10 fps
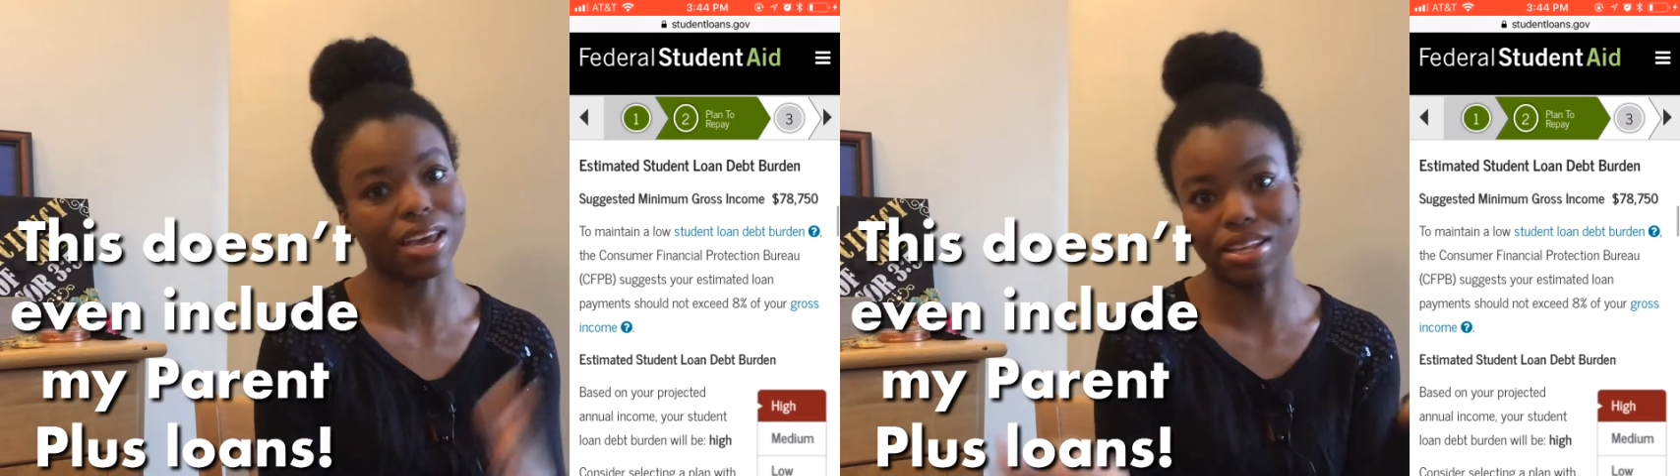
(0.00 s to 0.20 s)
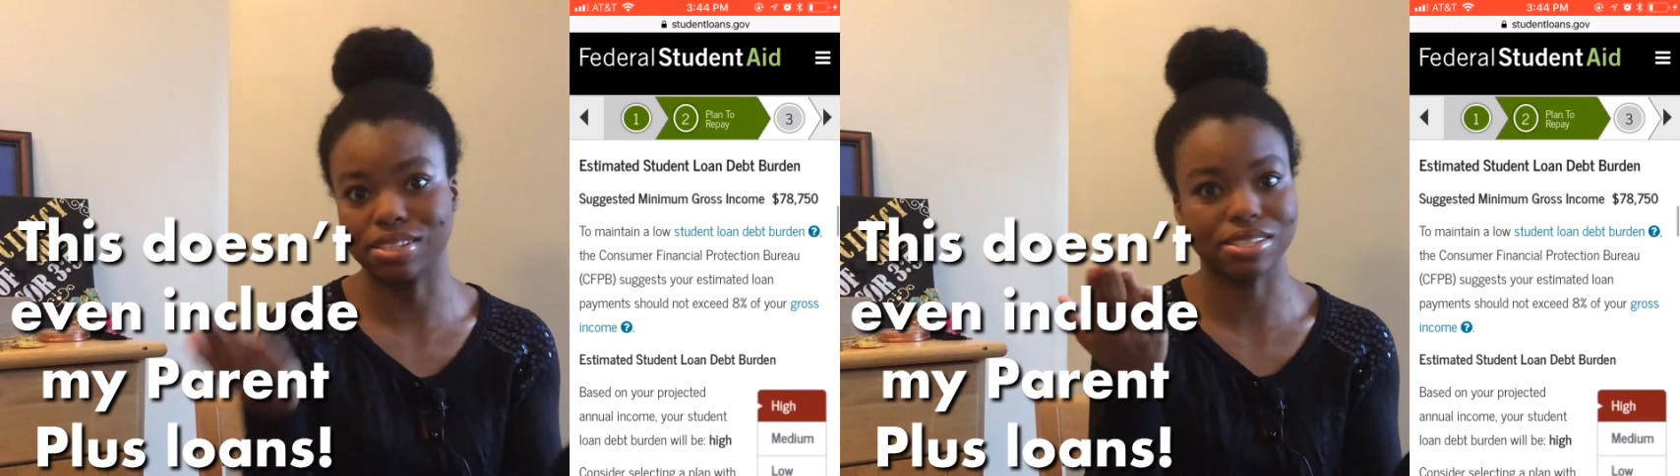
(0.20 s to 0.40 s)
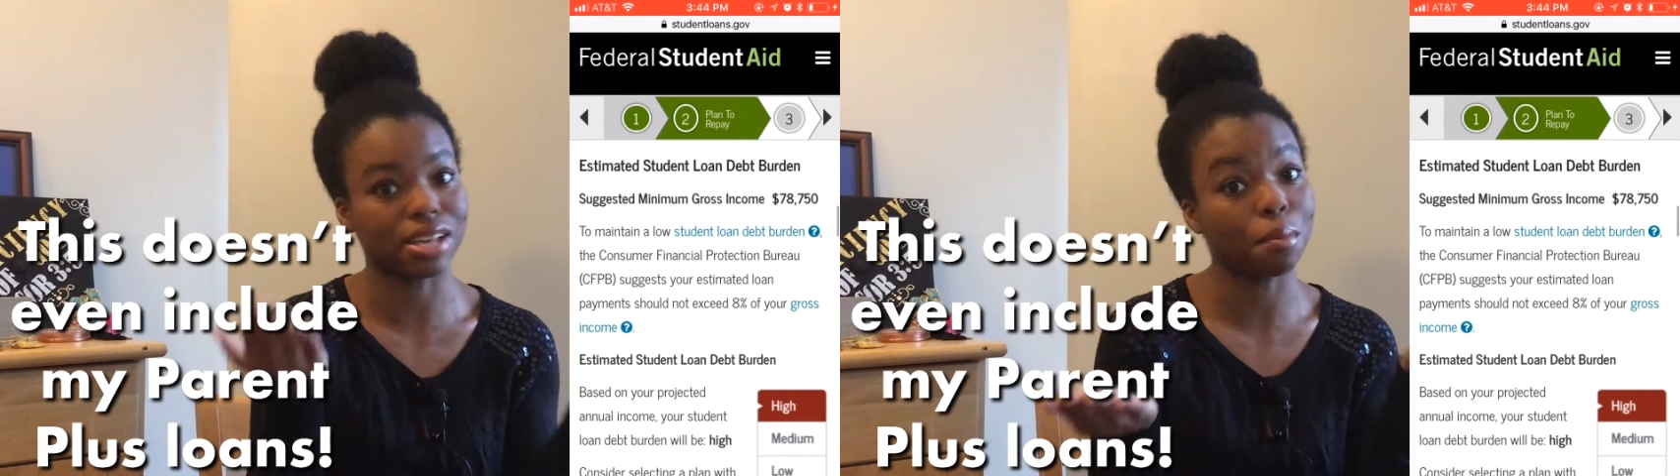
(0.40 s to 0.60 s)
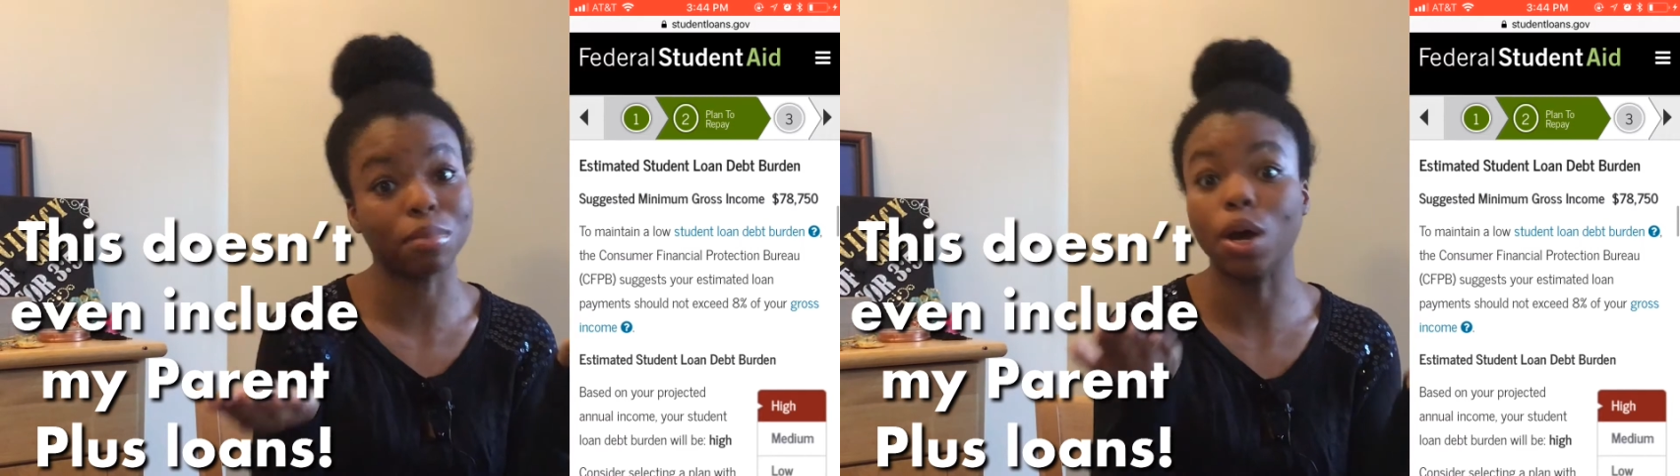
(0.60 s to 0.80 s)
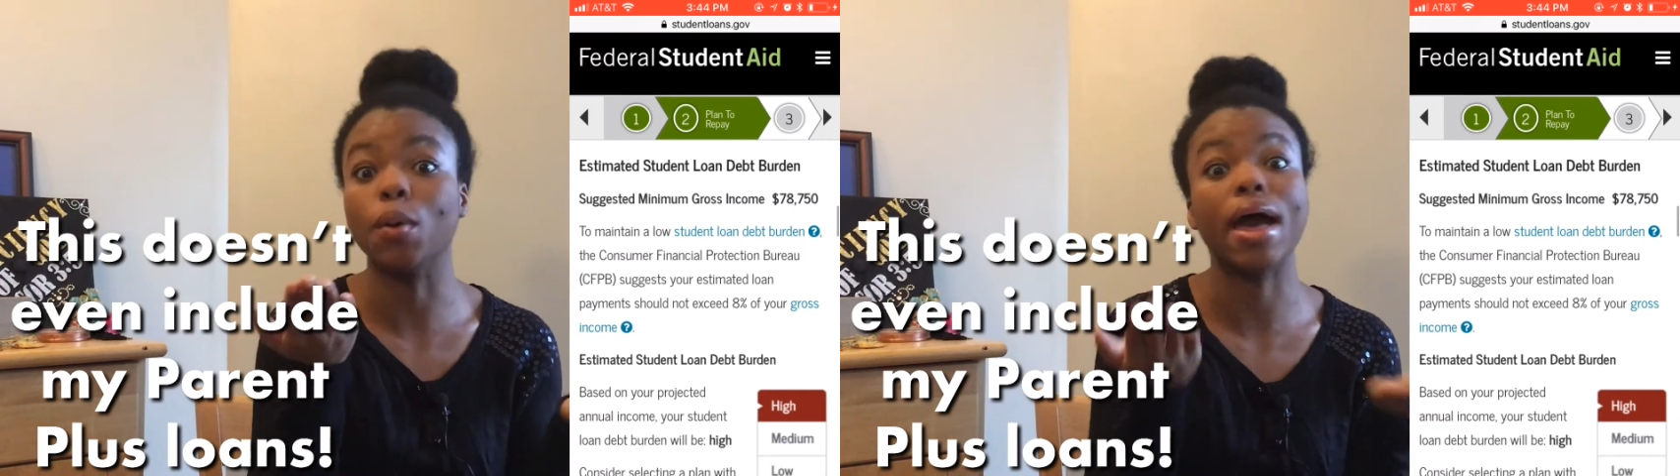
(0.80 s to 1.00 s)
and
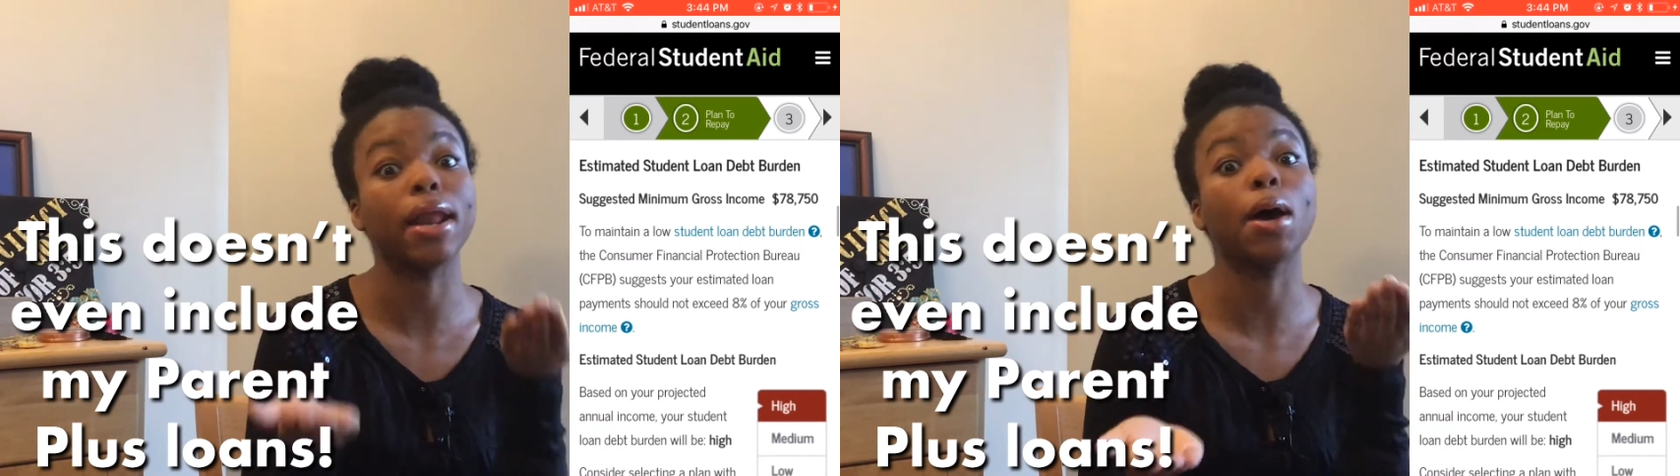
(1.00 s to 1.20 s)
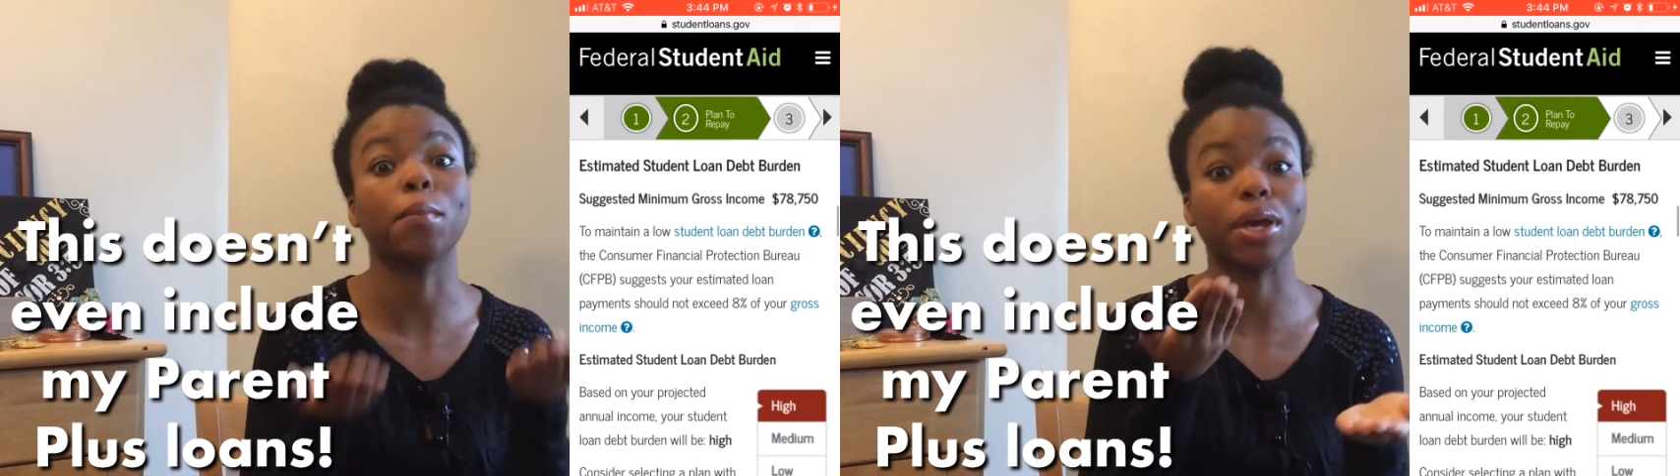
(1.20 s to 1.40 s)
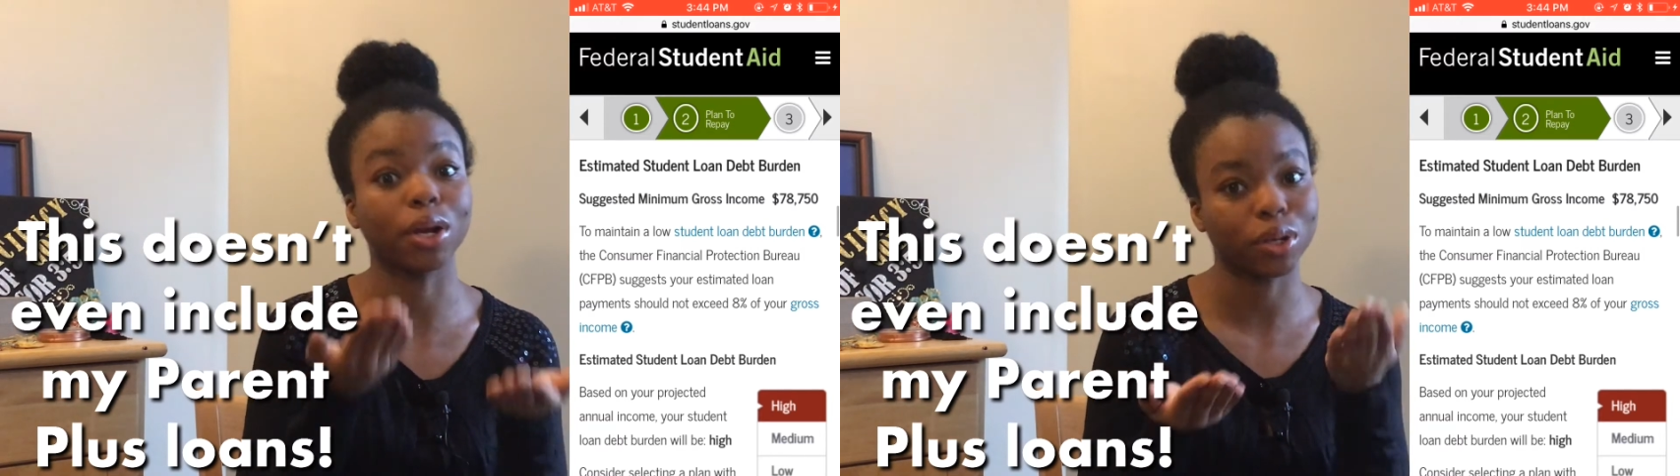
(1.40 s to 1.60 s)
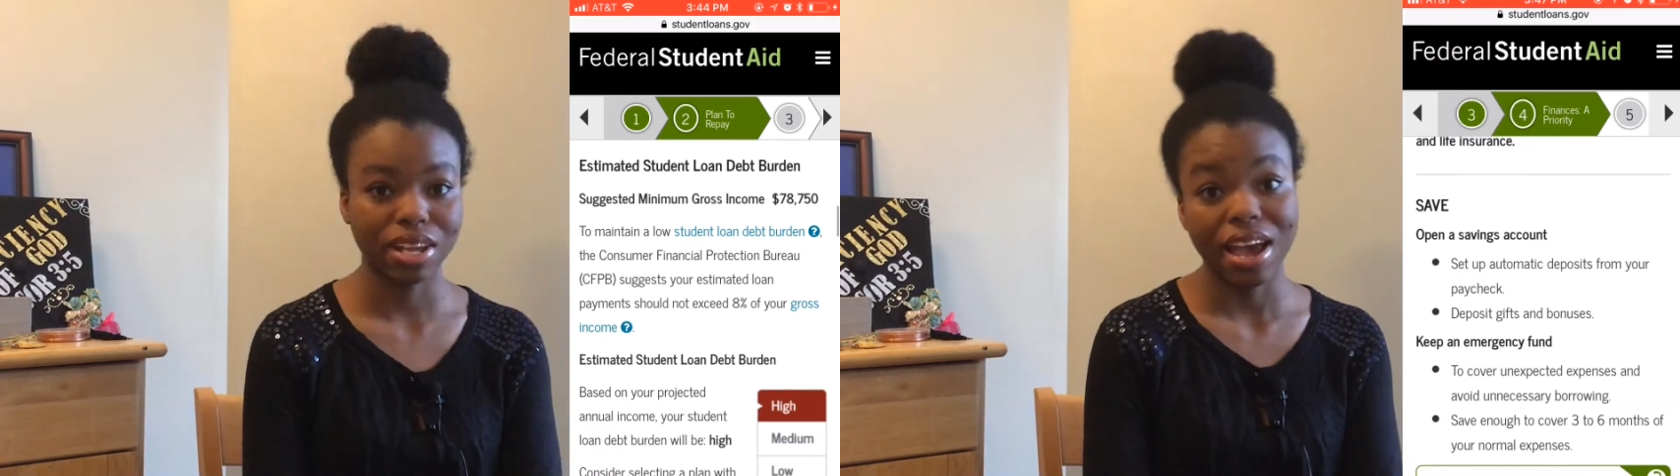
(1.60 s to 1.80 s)
something don't add up here.